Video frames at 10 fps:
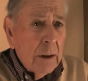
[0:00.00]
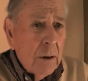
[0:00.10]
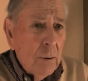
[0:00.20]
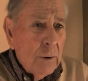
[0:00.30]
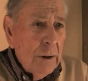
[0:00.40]

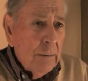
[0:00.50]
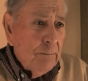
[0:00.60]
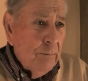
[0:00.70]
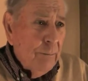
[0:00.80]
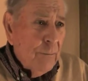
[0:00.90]

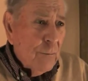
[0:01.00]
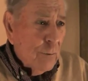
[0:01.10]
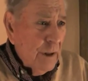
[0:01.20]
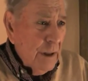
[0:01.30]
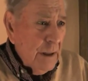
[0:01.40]
coconut
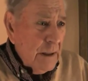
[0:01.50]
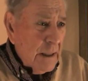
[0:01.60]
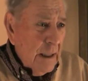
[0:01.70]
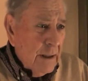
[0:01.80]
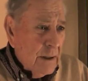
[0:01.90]
trees
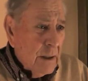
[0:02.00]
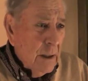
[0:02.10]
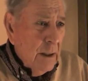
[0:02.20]
as